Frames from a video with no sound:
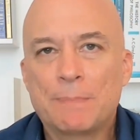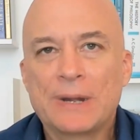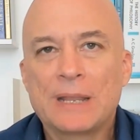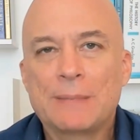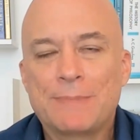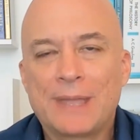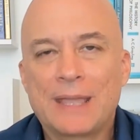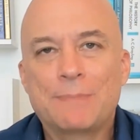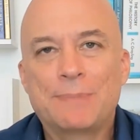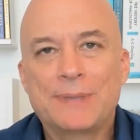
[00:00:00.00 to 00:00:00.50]

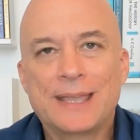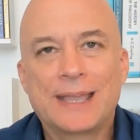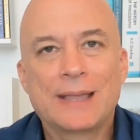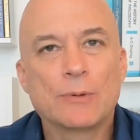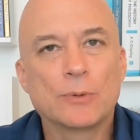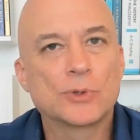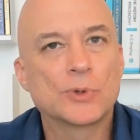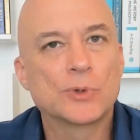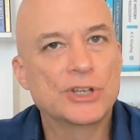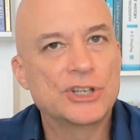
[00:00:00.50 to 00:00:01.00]
may be
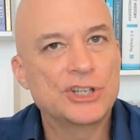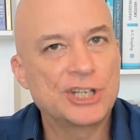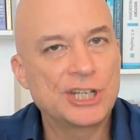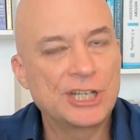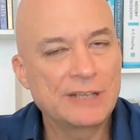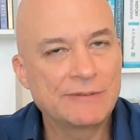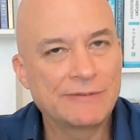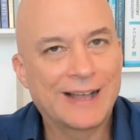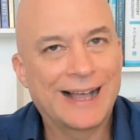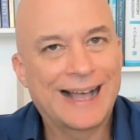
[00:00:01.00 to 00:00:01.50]
able to
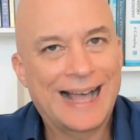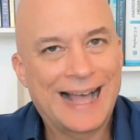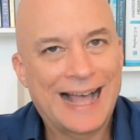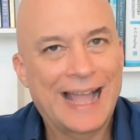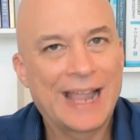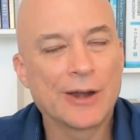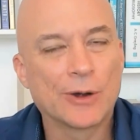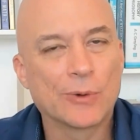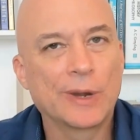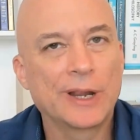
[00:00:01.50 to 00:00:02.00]
achieve a
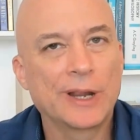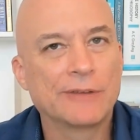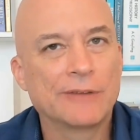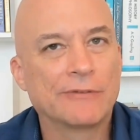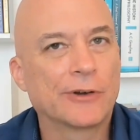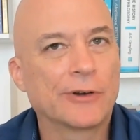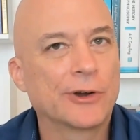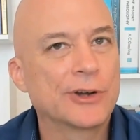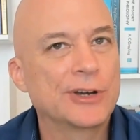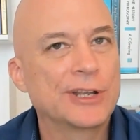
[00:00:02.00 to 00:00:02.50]
higher rate
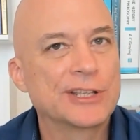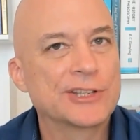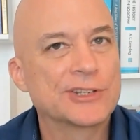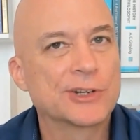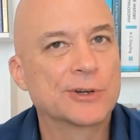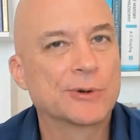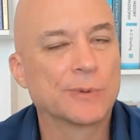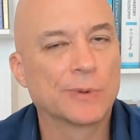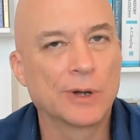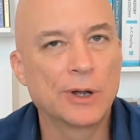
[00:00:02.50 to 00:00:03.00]
of earnings
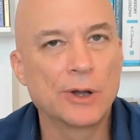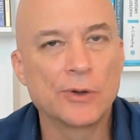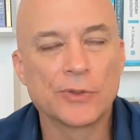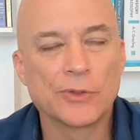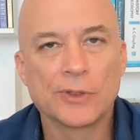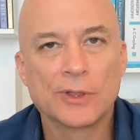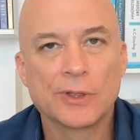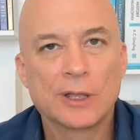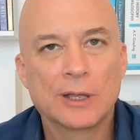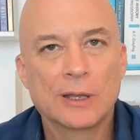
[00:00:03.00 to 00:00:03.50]

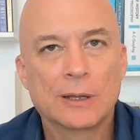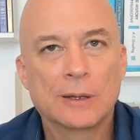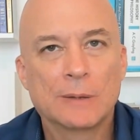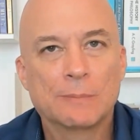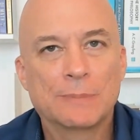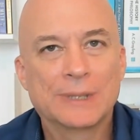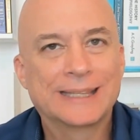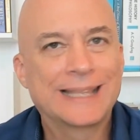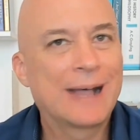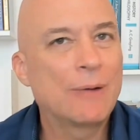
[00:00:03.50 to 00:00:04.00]
growth,
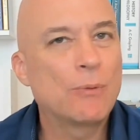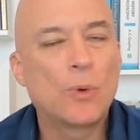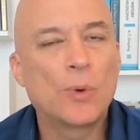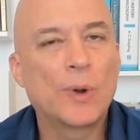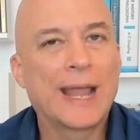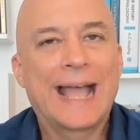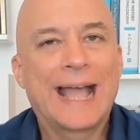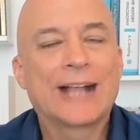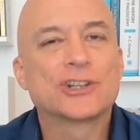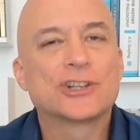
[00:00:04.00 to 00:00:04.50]
but that
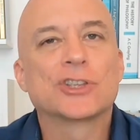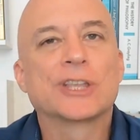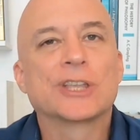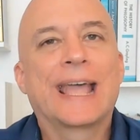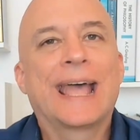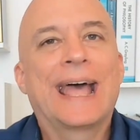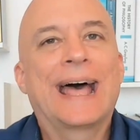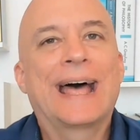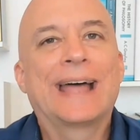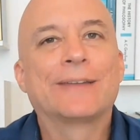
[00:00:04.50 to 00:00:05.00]
won't actually
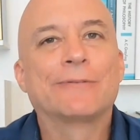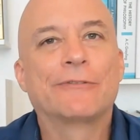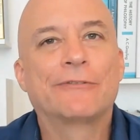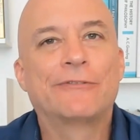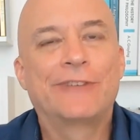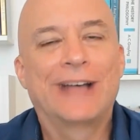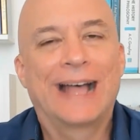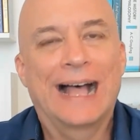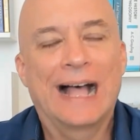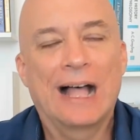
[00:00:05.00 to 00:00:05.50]
add
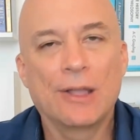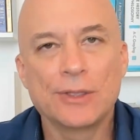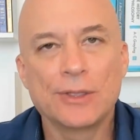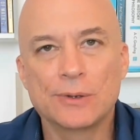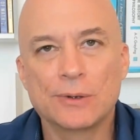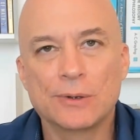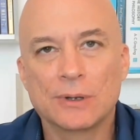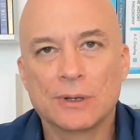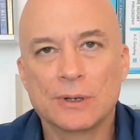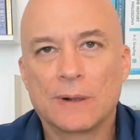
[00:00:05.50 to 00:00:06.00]

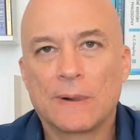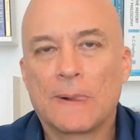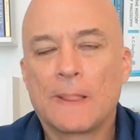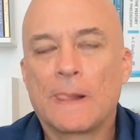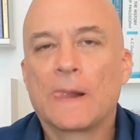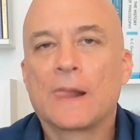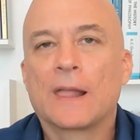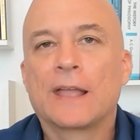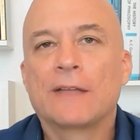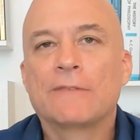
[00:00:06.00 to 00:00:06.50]
value.
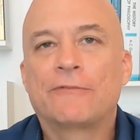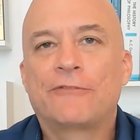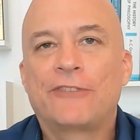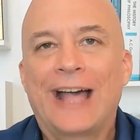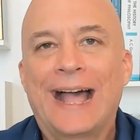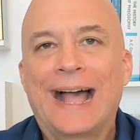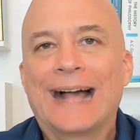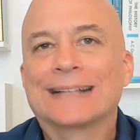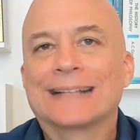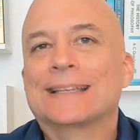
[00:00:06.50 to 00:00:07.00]
In
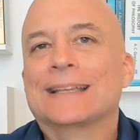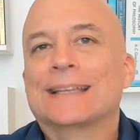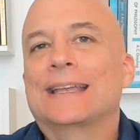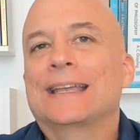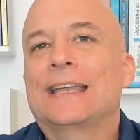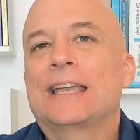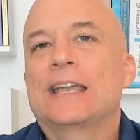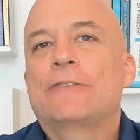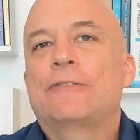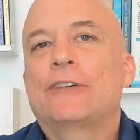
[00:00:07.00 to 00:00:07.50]
fact,
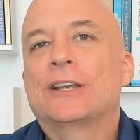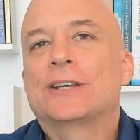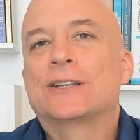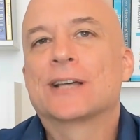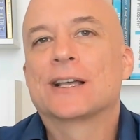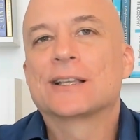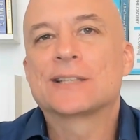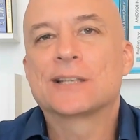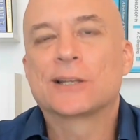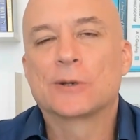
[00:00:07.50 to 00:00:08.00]
if it
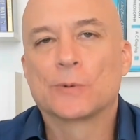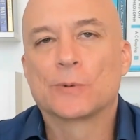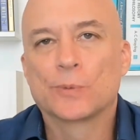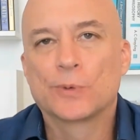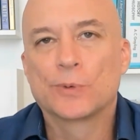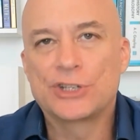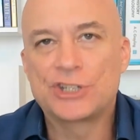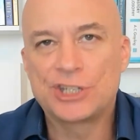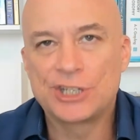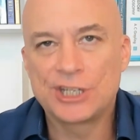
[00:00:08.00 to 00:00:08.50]
doesn't
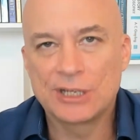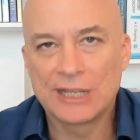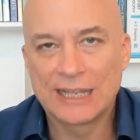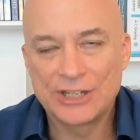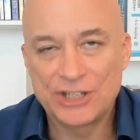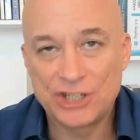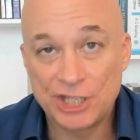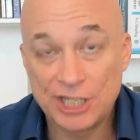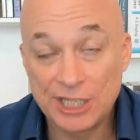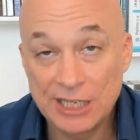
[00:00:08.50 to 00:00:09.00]

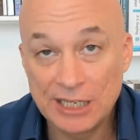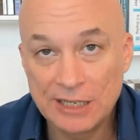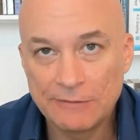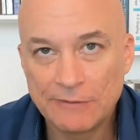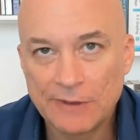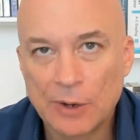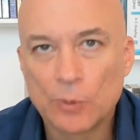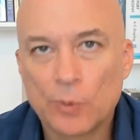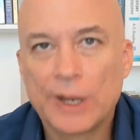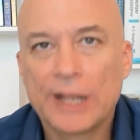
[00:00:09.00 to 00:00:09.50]

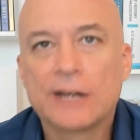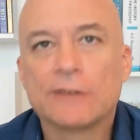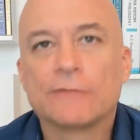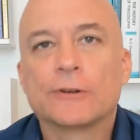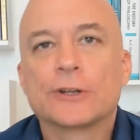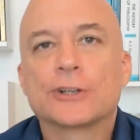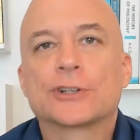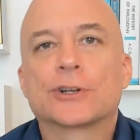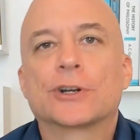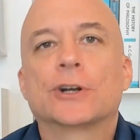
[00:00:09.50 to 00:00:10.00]
achieve a rate of
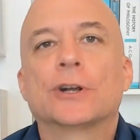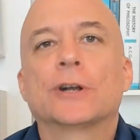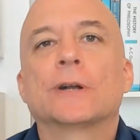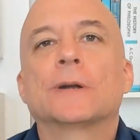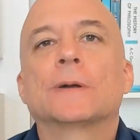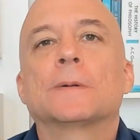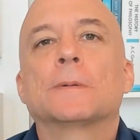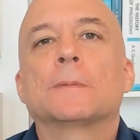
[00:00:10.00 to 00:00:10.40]
return